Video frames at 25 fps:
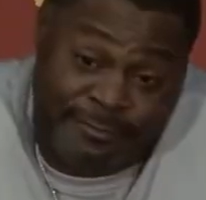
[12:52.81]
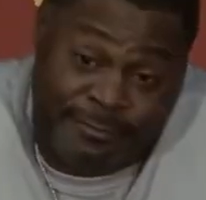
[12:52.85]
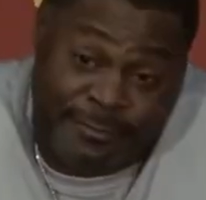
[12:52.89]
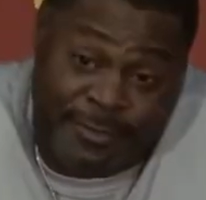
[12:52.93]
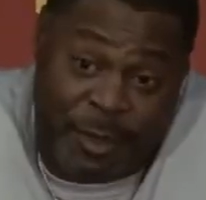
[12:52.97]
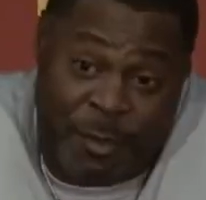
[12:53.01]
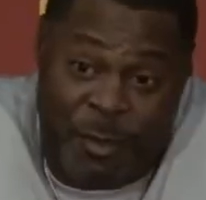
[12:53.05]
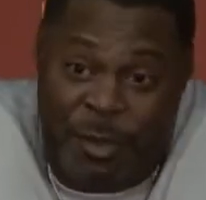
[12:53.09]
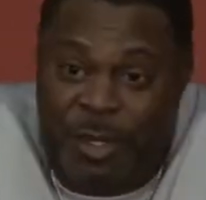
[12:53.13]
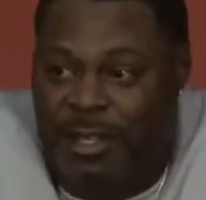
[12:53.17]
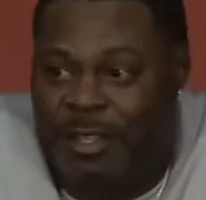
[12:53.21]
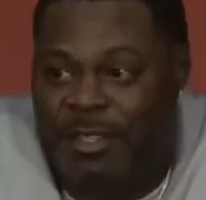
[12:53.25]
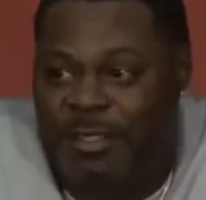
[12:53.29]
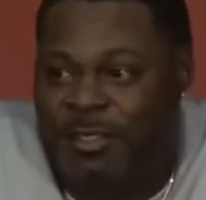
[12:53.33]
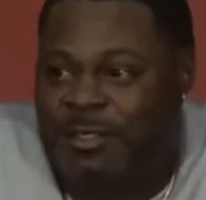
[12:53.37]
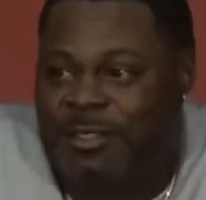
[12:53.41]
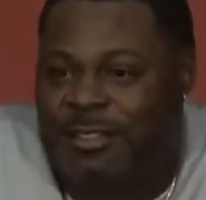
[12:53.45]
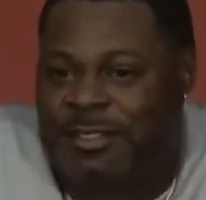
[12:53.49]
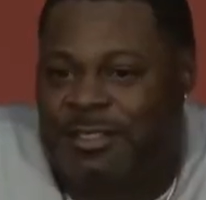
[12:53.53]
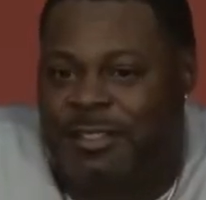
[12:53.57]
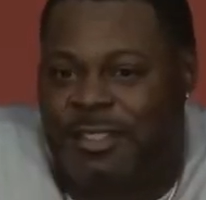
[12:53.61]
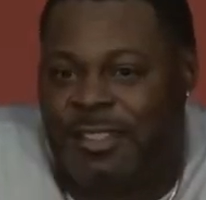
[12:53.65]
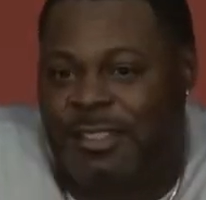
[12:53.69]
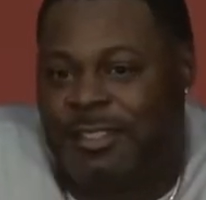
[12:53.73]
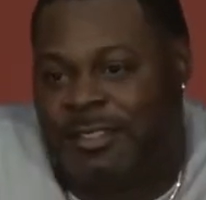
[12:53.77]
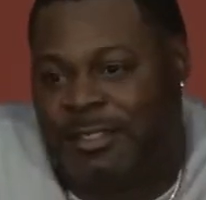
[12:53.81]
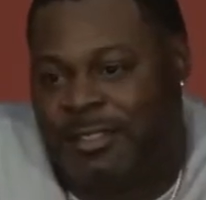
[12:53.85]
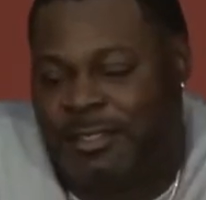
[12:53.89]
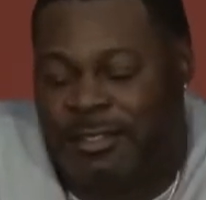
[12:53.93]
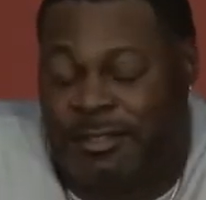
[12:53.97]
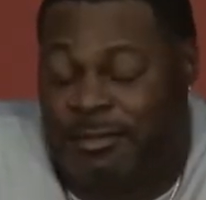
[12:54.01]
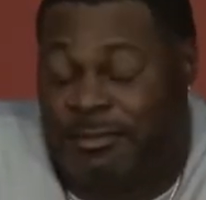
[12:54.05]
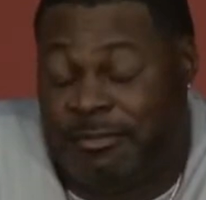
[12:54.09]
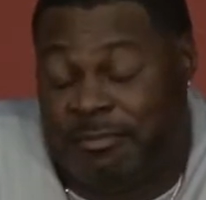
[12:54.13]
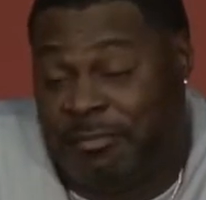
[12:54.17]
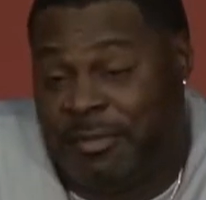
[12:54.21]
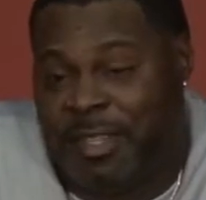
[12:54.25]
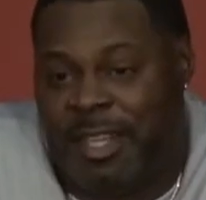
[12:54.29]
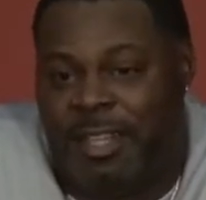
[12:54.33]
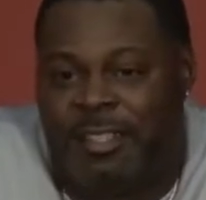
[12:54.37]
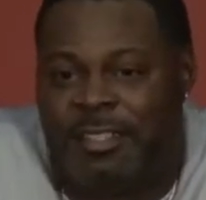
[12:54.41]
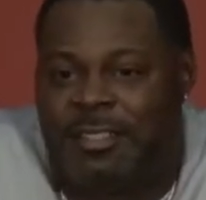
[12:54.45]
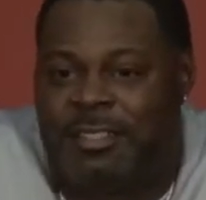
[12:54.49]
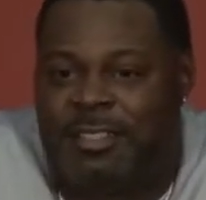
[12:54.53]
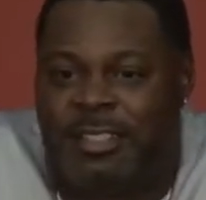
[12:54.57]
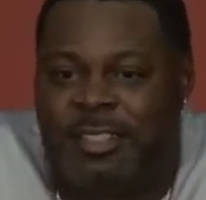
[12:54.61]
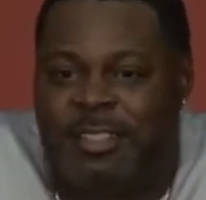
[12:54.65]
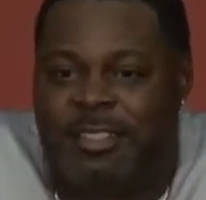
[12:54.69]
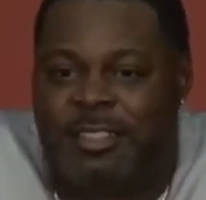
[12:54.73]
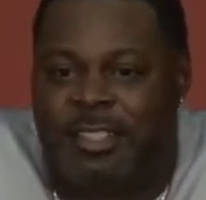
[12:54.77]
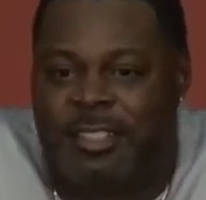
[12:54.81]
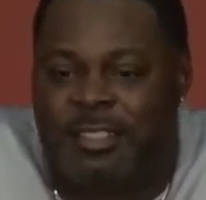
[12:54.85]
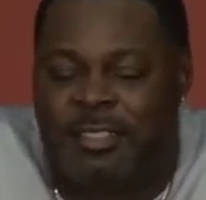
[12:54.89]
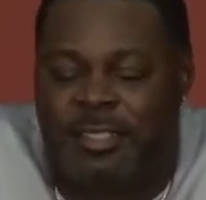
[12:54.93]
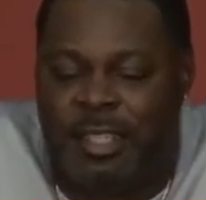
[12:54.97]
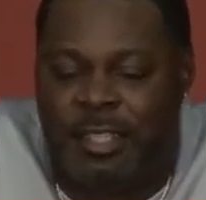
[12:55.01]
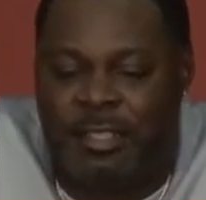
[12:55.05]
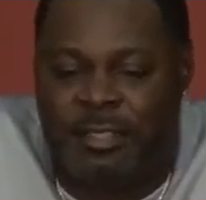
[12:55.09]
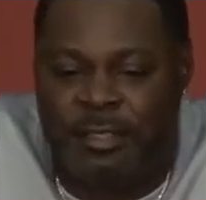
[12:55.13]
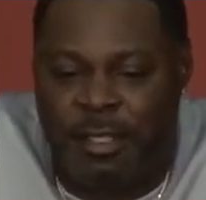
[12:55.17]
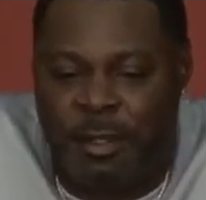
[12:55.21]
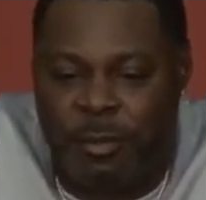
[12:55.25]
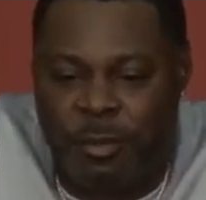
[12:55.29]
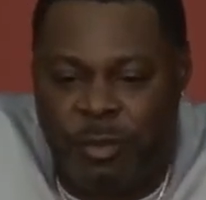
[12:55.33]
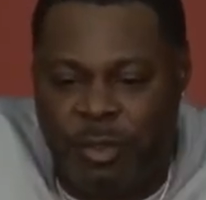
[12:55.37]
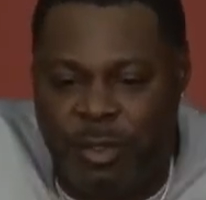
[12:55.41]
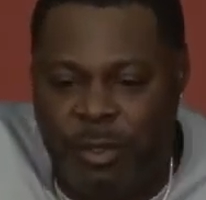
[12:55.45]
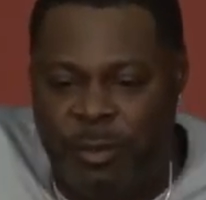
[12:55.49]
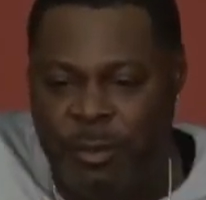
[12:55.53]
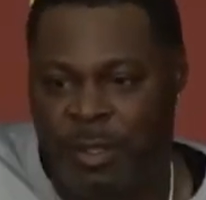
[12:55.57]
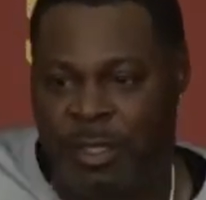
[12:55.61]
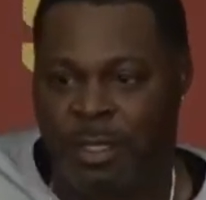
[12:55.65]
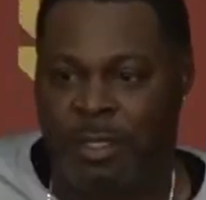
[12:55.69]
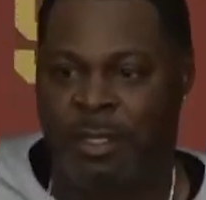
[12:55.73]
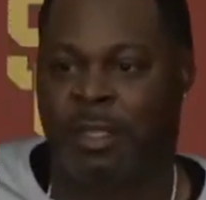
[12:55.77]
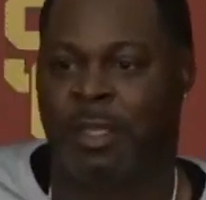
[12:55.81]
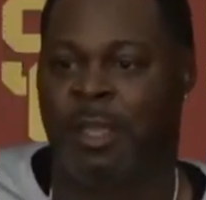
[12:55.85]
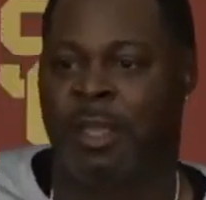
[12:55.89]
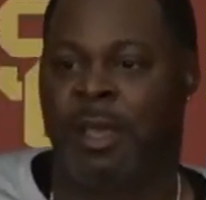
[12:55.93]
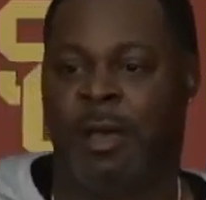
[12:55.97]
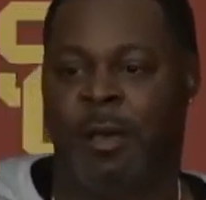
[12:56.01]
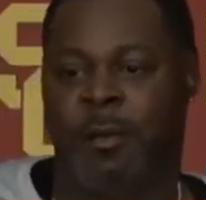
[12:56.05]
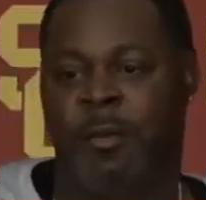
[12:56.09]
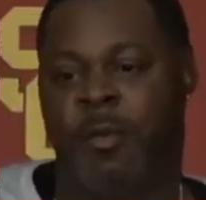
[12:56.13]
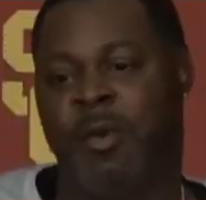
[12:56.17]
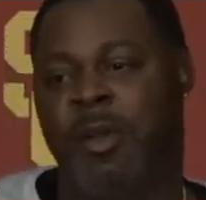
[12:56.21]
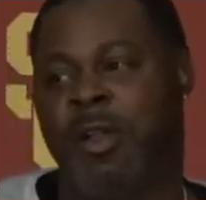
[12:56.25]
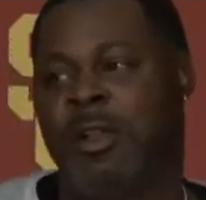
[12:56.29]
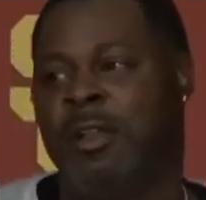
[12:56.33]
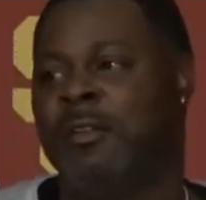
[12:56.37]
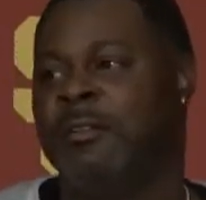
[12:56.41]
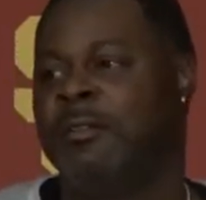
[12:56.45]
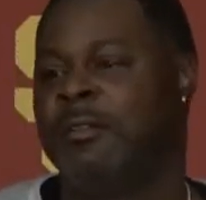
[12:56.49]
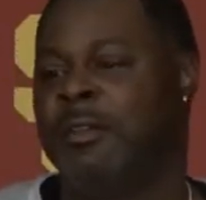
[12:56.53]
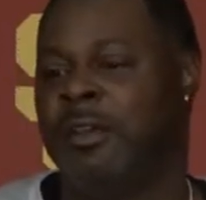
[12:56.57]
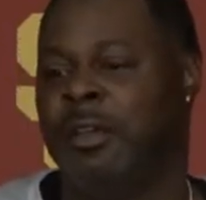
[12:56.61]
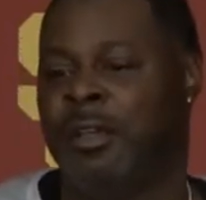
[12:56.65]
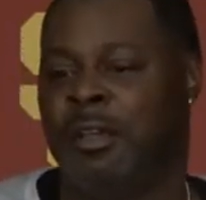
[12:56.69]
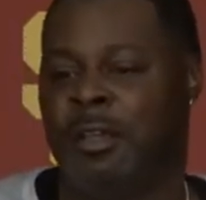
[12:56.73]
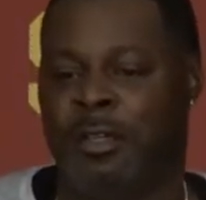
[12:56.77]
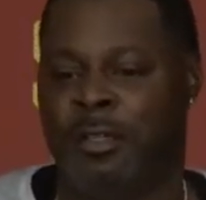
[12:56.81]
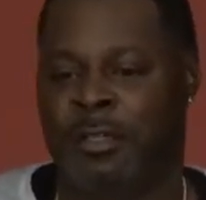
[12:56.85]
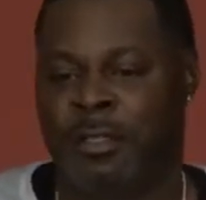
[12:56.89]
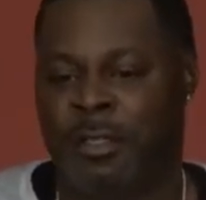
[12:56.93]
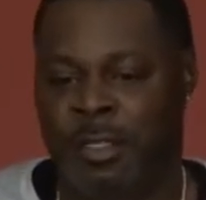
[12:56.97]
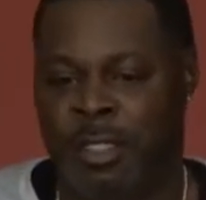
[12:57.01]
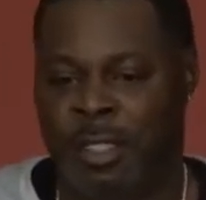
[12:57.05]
I mean, it's honestly just that simple. I mean, a part of